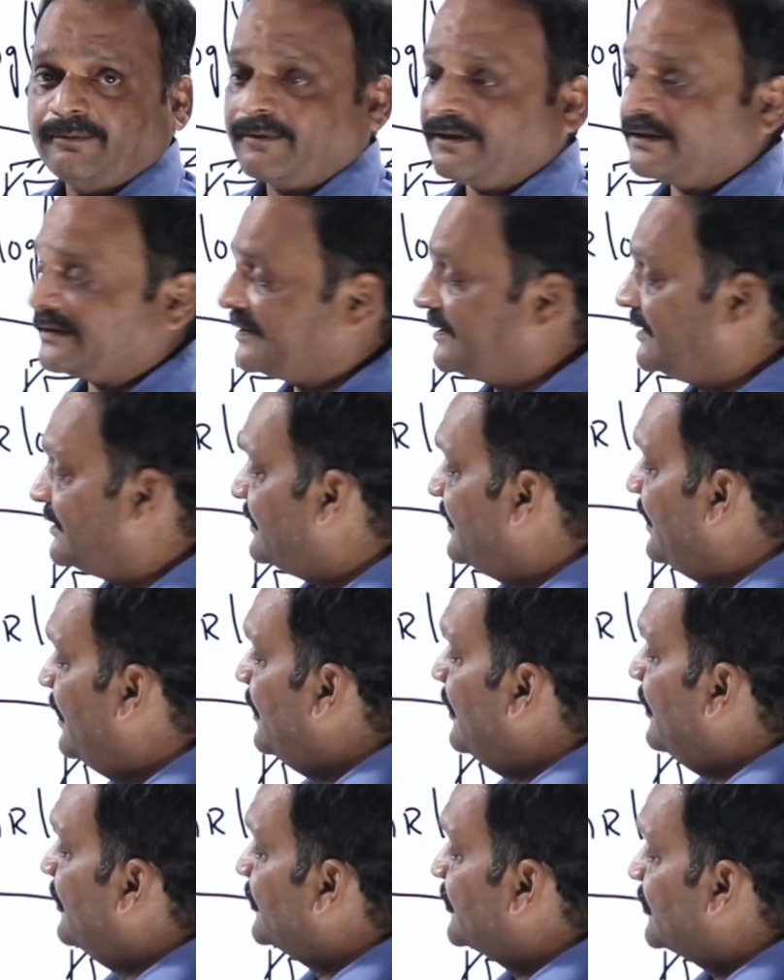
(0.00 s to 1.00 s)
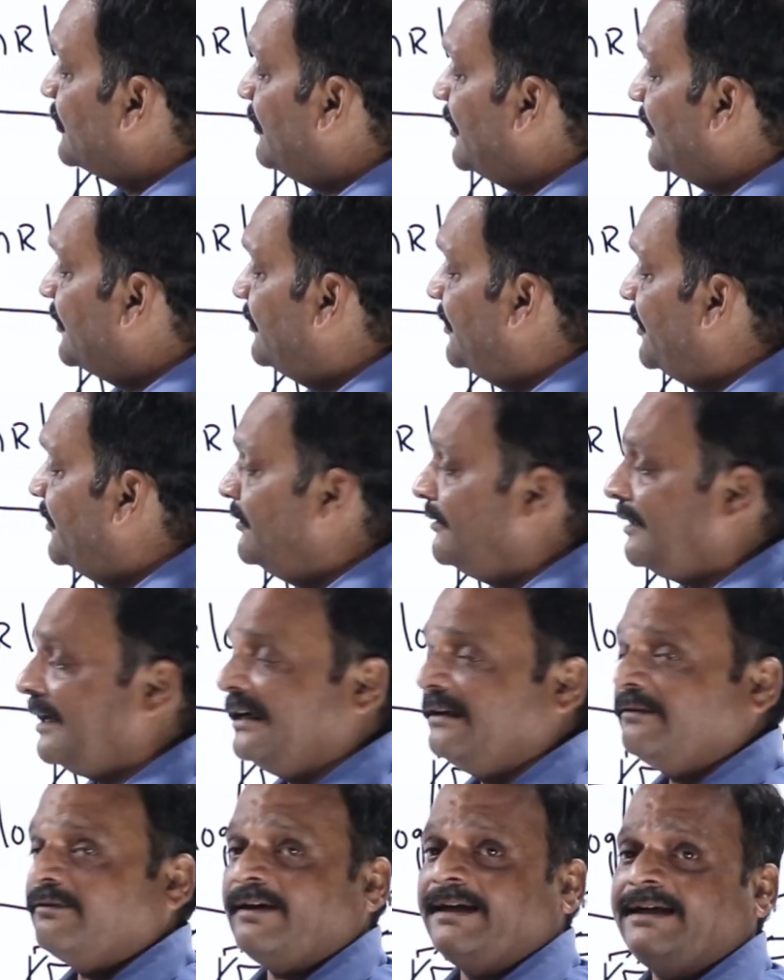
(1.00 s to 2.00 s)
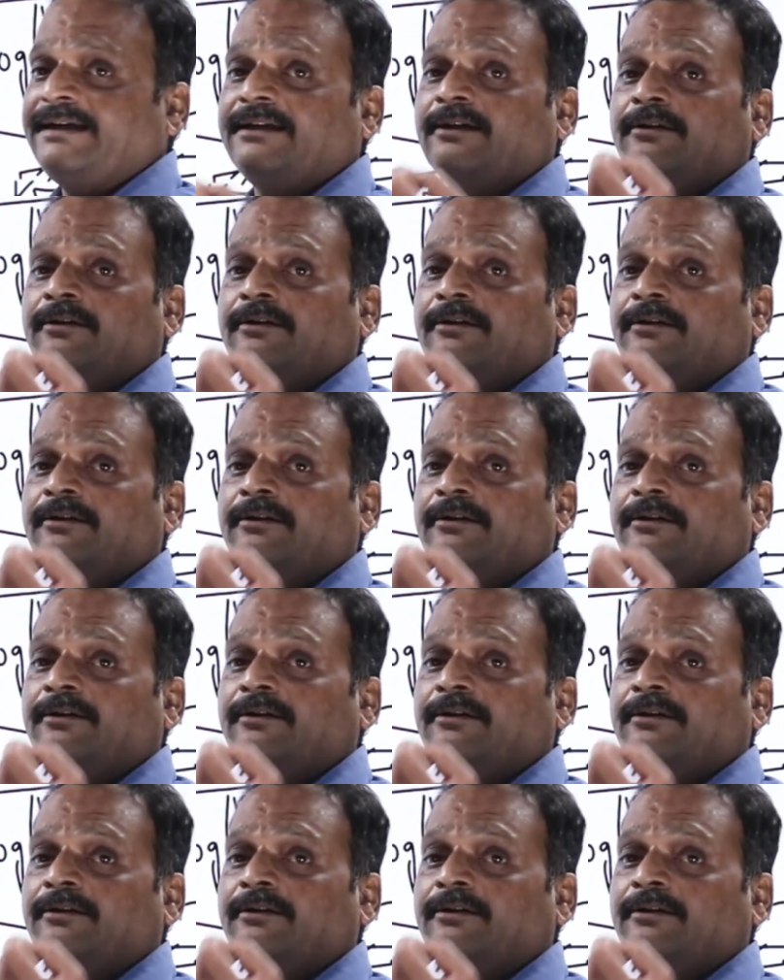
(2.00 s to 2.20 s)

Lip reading: process. So what do? I'll find